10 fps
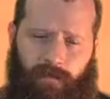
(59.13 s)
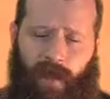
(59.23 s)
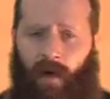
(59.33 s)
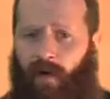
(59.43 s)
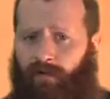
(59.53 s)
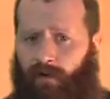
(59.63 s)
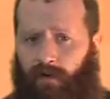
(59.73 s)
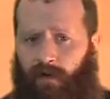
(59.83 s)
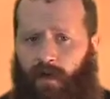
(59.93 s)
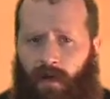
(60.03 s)

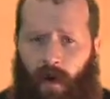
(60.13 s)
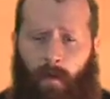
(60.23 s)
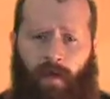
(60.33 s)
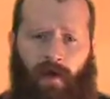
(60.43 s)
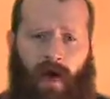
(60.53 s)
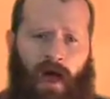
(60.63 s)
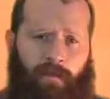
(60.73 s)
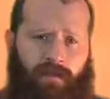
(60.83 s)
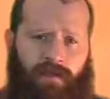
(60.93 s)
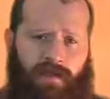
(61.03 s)
However, upon the high
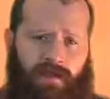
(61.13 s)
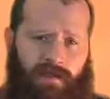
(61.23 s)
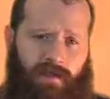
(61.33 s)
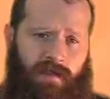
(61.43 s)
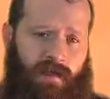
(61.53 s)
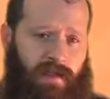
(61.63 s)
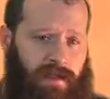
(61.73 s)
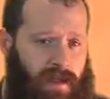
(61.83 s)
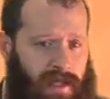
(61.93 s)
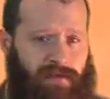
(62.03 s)
priest's
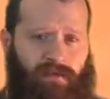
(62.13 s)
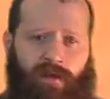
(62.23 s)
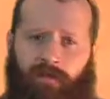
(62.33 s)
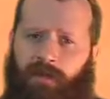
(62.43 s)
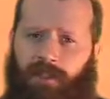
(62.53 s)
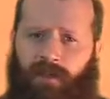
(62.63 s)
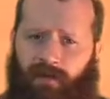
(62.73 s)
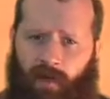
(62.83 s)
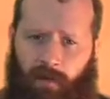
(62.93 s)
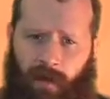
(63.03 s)
successful completion of
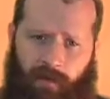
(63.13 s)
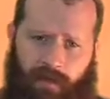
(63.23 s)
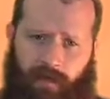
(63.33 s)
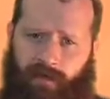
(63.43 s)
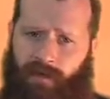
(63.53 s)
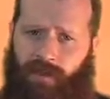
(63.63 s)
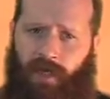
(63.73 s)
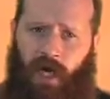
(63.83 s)
the Yom Kippur service,